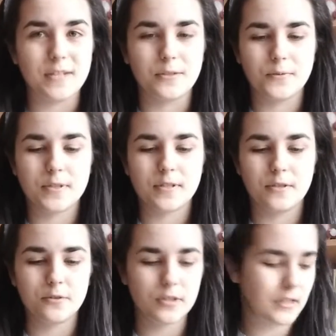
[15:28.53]
It was
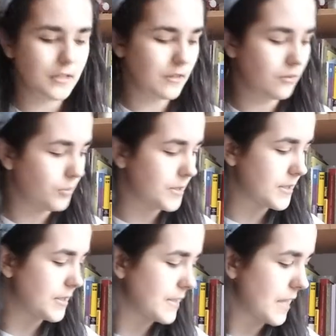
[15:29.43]
usually when
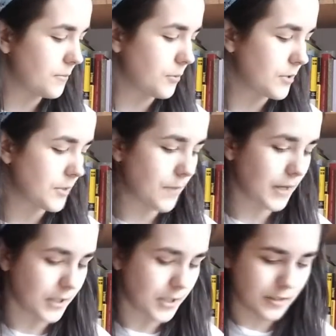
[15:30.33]
they send book the
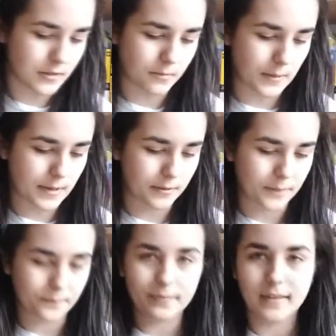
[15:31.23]
package, it's very